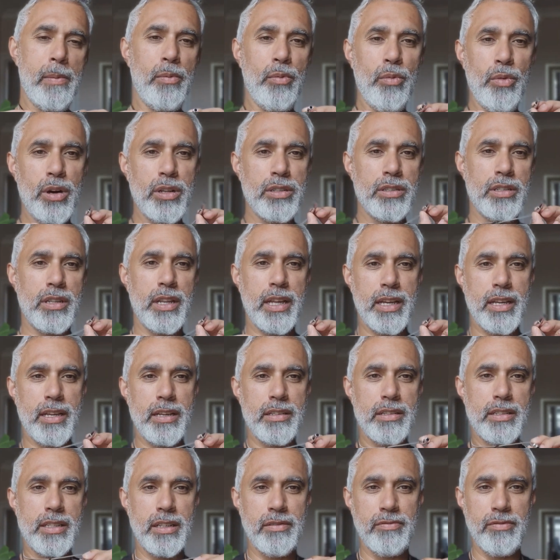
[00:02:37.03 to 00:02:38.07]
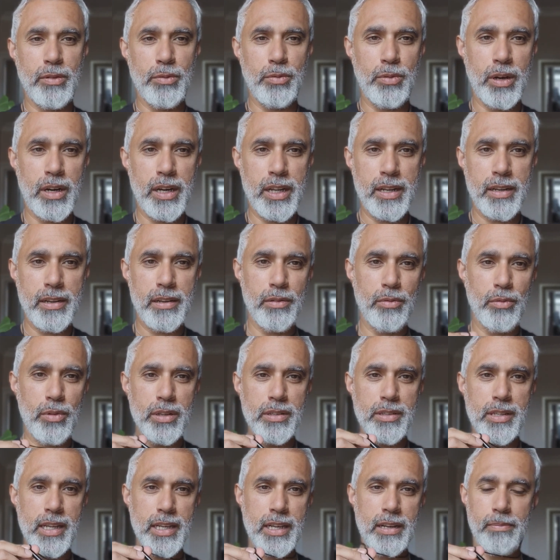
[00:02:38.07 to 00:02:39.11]
One's like a silver one,
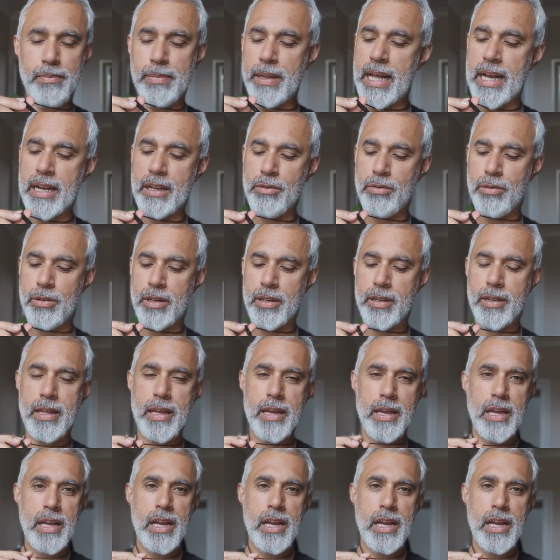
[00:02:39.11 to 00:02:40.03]
one's like a black one.